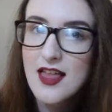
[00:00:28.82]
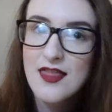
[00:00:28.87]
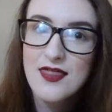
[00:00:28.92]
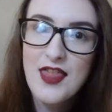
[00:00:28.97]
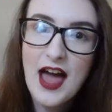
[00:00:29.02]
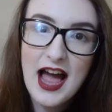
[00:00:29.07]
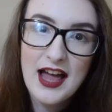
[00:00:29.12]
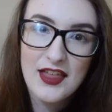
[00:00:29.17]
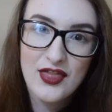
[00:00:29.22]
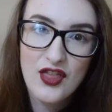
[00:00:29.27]

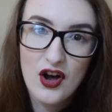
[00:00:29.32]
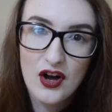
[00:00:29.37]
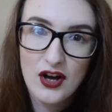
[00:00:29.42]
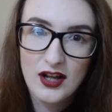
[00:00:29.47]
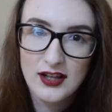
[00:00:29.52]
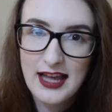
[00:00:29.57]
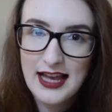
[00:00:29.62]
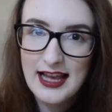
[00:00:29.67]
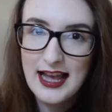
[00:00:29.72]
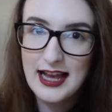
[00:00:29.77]
that I
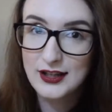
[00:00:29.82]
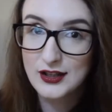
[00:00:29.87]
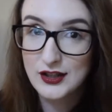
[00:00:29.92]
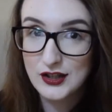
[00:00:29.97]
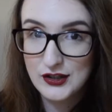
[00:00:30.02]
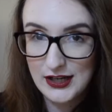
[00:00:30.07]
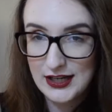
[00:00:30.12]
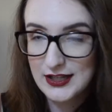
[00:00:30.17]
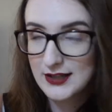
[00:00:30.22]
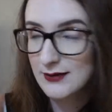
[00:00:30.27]
thought like I could
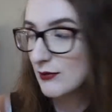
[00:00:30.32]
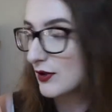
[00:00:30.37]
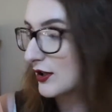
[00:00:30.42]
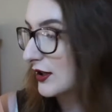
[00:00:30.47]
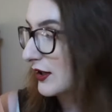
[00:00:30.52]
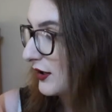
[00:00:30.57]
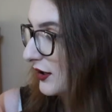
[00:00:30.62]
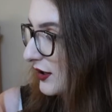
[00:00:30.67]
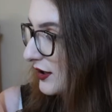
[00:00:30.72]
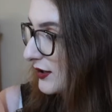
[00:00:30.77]
create some
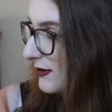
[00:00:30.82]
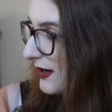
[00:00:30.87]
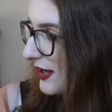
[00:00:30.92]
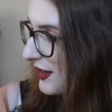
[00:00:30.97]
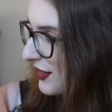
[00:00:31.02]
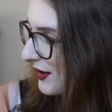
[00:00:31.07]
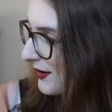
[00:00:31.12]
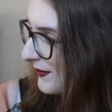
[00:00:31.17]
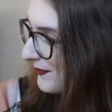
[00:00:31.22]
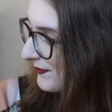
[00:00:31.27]
good looks
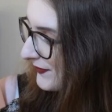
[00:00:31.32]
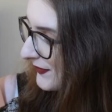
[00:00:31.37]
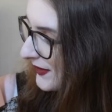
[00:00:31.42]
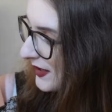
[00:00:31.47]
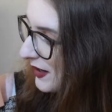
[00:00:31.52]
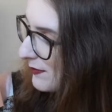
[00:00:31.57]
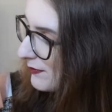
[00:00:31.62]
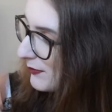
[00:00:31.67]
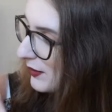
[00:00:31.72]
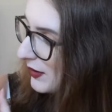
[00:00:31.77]
with.
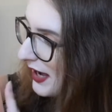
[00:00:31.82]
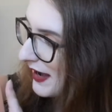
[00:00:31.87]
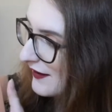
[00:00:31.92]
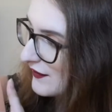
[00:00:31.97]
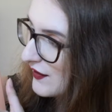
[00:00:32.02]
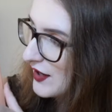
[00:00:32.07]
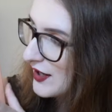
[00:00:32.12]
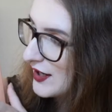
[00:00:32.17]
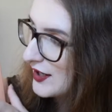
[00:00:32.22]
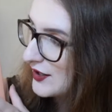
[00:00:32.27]
But I've
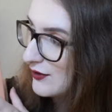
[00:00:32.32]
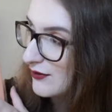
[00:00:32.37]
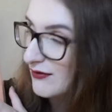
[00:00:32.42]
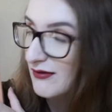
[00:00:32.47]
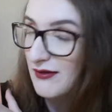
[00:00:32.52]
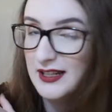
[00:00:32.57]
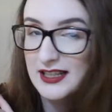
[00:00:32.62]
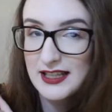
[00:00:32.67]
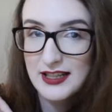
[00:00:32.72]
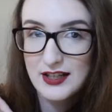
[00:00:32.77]
heard
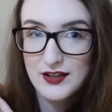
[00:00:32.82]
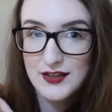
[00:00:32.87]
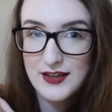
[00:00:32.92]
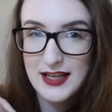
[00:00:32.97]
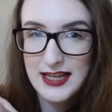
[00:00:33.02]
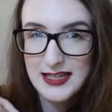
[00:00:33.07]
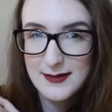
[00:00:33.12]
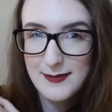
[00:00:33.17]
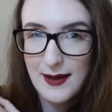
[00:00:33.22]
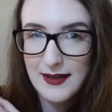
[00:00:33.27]
really good
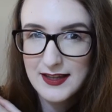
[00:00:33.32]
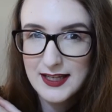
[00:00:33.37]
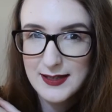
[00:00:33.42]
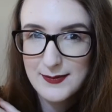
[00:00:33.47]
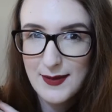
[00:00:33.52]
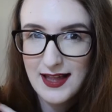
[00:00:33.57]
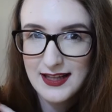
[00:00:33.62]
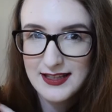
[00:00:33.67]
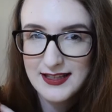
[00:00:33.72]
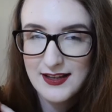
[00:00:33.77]
things about these
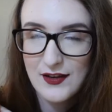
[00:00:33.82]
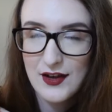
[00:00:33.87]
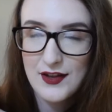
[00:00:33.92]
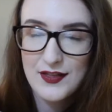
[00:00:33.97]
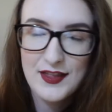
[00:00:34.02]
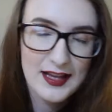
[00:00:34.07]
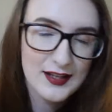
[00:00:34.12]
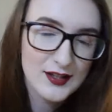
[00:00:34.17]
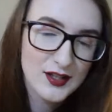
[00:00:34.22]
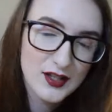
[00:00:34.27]
palettes. I've heard
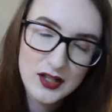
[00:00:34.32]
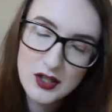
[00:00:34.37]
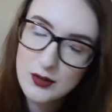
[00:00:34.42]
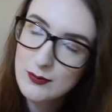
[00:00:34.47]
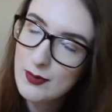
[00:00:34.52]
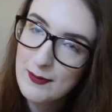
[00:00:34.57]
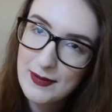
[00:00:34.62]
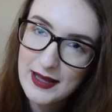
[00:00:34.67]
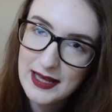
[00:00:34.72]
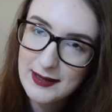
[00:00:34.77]
they're
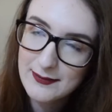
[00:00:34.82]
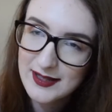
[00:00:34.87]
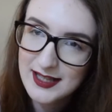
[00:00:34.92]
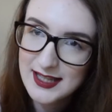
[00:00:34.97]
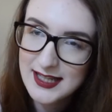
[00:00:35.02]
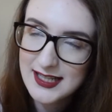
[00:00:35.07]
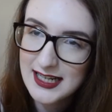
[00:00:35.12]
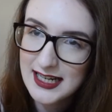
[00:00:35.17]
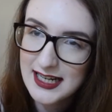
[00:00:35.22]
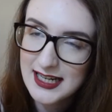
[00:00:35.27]
super
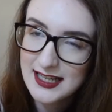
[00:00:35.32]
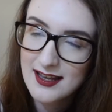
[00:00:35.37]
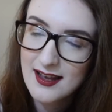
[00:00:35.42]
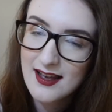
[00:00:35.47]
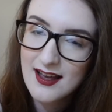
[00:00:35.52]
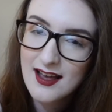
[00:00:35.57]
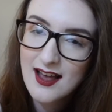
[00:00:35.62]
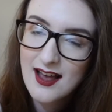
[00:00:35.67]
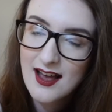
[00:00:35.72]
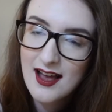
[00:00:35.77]
pigmented
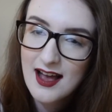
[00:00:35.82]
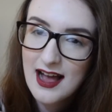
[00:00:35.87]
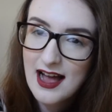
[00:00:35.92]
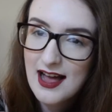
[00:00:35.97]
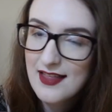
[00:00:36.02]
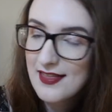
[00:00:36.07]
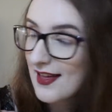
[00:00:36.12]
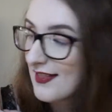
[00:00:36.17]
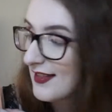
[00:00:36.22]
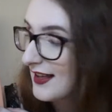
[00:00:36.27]

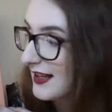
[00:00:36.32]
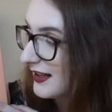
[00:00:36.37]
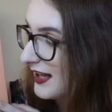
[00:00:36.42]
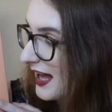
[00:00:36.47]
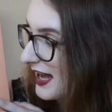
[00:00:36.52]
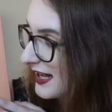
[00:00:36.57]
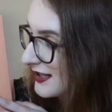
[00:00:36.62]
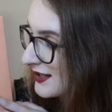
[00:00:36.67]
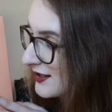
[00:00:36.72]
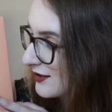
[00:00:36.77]
and that they
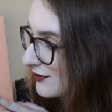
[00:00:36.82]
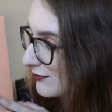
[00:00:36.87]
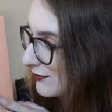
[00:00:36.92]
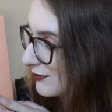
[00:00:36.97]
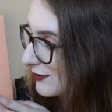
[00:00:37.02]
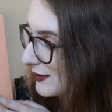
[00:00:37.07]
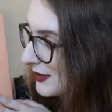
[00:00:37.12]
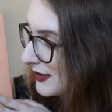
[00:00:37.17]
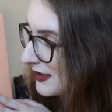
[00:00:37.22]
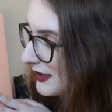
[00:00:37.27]
last
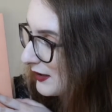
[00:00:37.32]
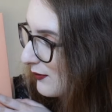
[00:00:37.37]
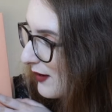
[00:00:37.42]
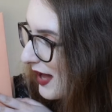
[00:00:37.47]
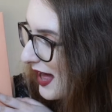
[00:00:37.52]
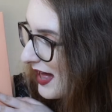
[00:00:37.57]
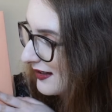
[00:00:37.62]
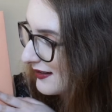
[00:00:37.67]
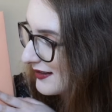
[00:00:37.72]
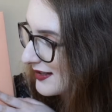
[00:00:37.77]
really
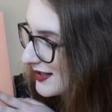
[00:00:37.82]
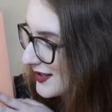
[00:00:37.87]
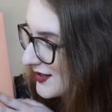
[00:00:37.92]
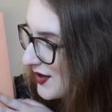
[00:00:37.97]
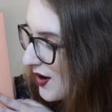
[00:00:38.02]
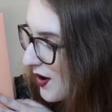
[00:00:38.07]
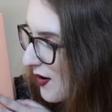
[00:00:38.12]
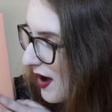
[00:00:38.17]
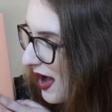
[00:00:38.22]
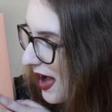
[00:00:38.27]
well,
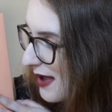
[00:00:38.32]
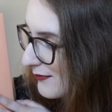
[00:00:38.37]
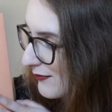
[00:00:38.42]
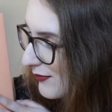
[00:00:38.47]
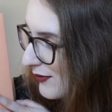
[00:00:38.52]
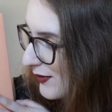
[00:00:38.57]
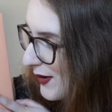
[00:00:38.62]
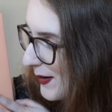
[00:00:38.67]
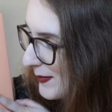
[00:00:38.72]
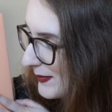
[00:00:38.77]
so I'm
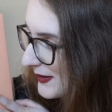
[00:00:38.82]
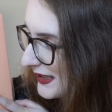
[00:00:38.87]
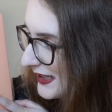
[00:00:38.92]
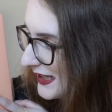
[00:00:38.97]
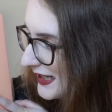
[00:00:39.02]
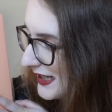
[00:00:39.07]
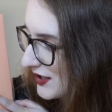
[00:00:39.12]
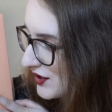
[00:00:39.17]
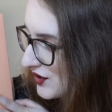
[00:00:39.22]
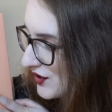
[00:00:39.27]
properly
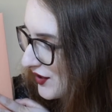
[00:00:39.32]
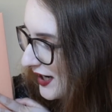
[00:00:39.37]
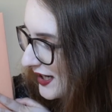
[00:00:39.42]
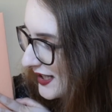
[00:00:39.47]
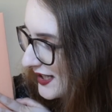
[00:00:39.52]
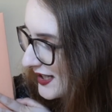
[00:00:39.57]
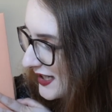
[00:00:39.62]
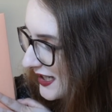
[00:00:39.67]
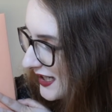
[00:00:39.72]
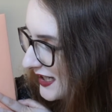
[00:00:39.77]

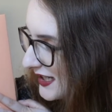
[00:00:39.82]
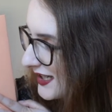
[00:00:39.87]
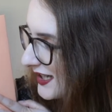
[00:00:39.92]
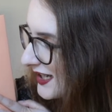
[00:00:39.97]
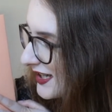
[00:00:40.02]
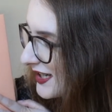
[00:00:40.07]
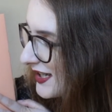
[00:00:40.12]
interested.